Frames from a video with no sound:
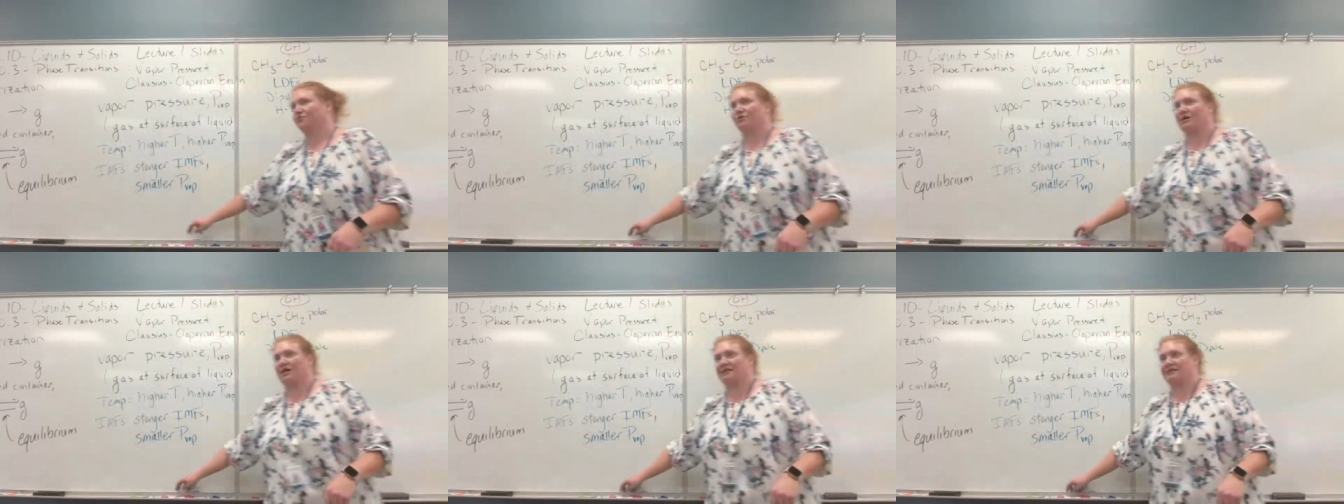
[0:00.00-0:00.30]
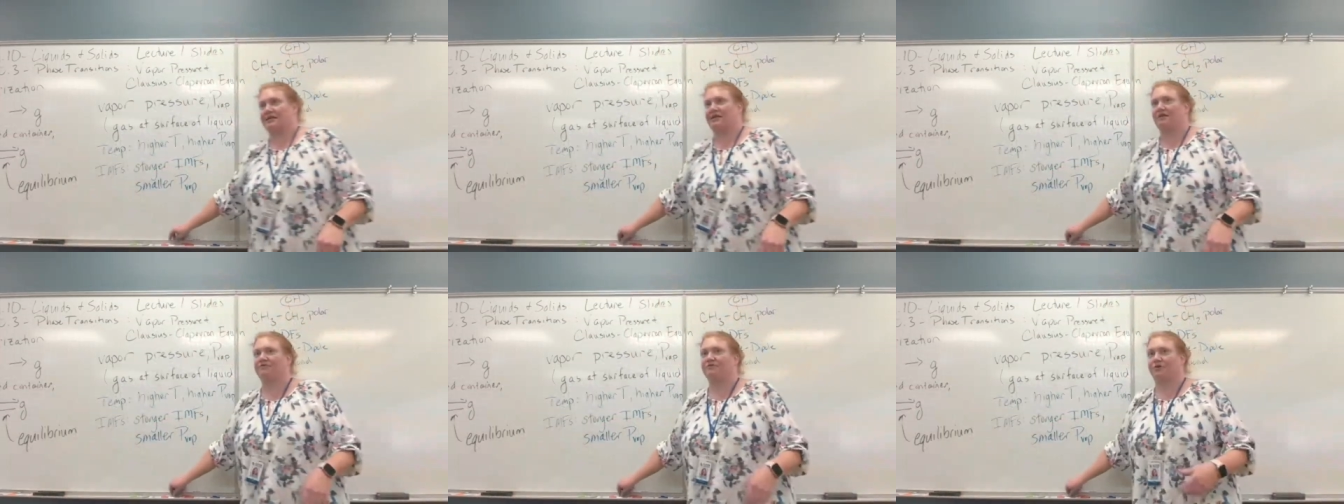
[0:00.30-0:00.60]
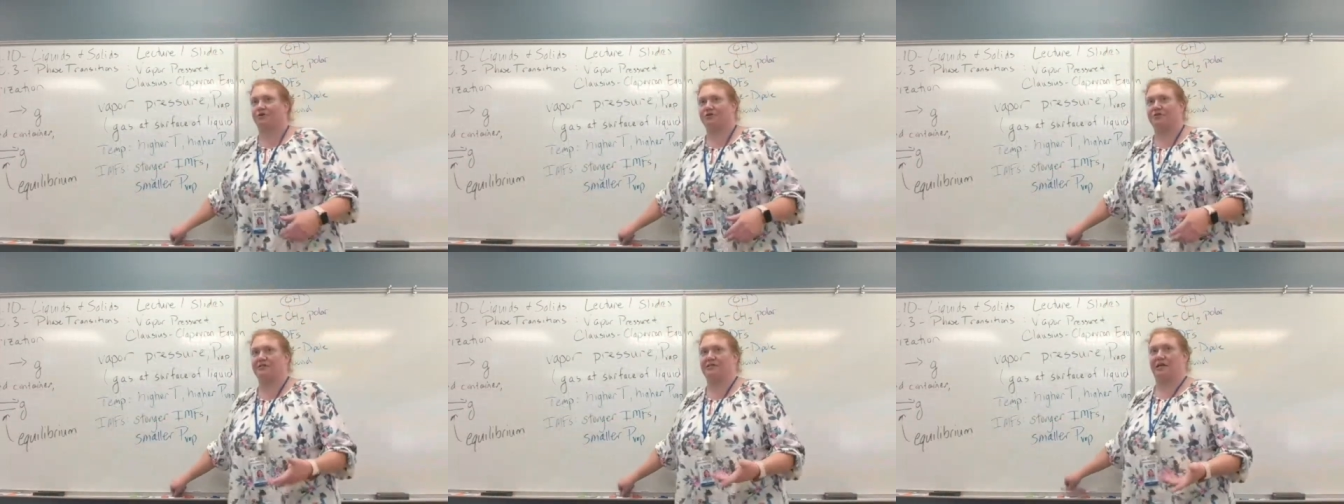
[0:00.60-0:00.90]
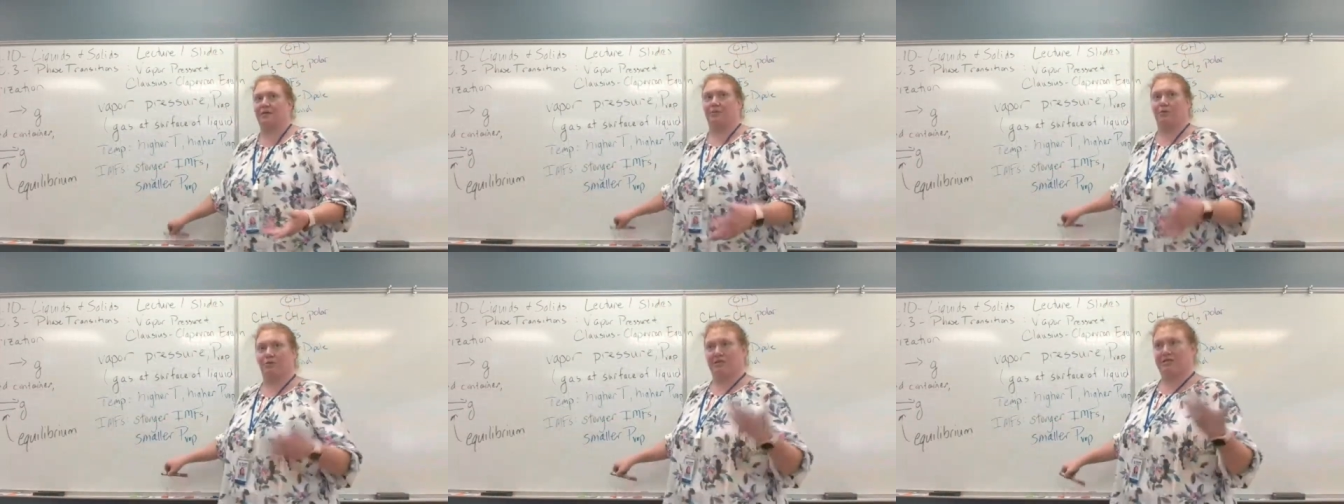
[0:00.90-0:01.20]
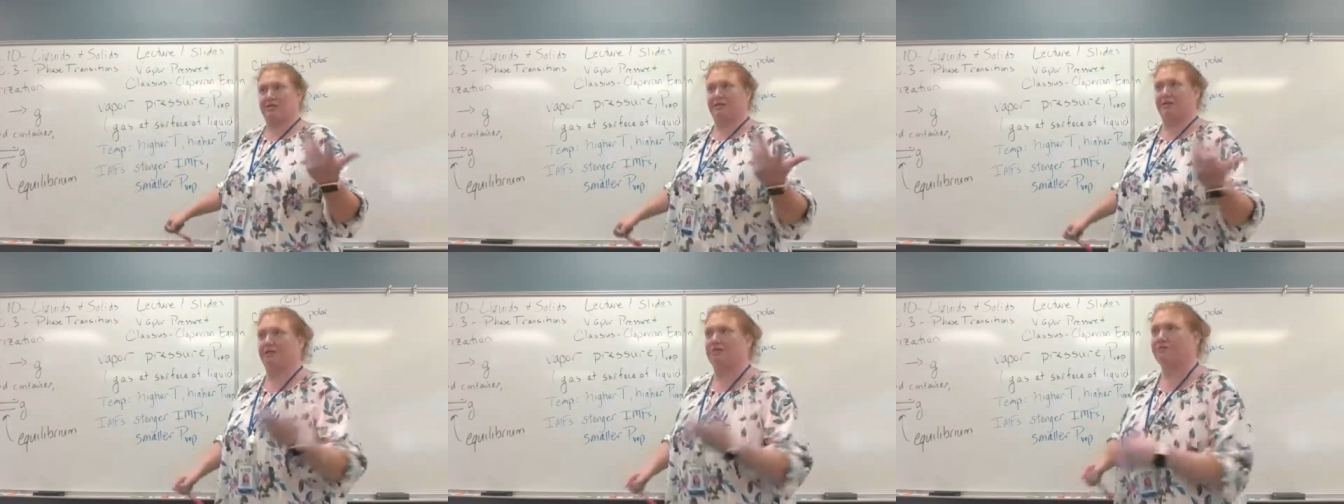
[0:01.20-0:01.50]
maybe we need to write the
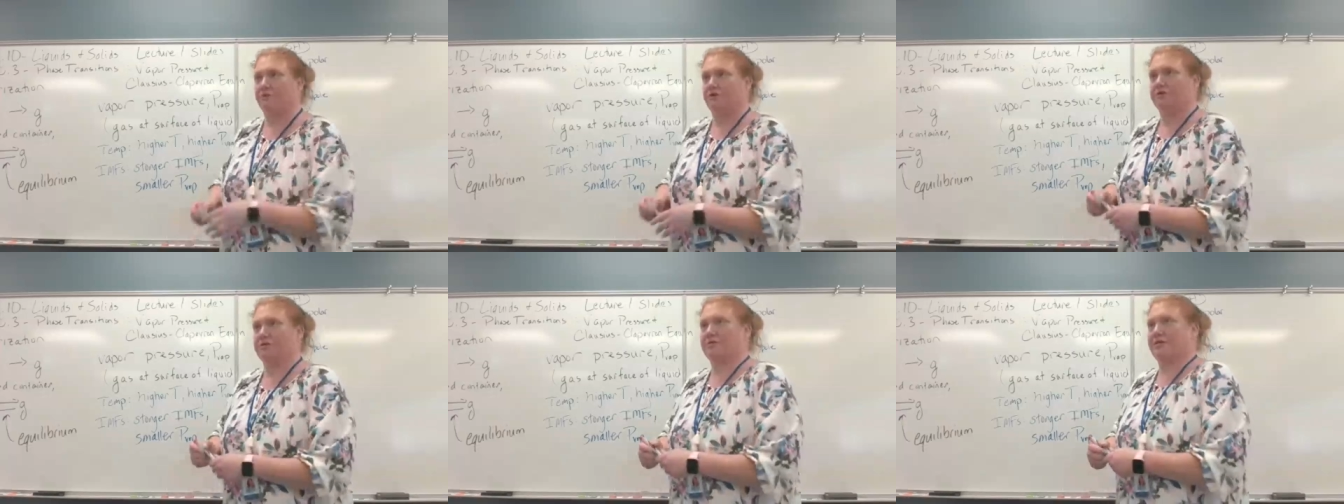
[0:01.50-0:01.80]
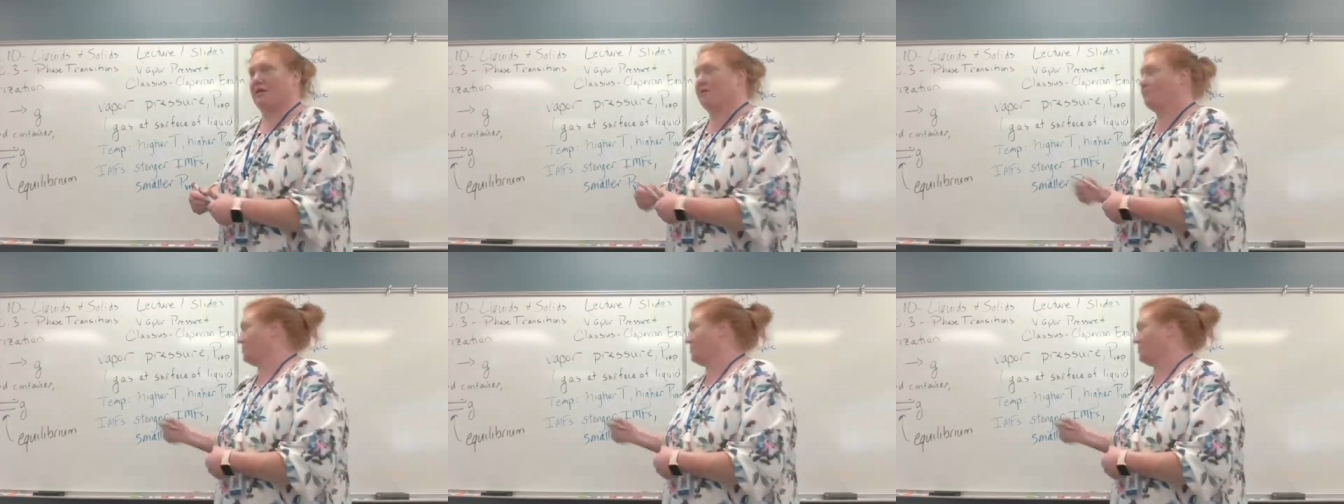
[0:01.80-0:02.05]
inverse statement. What's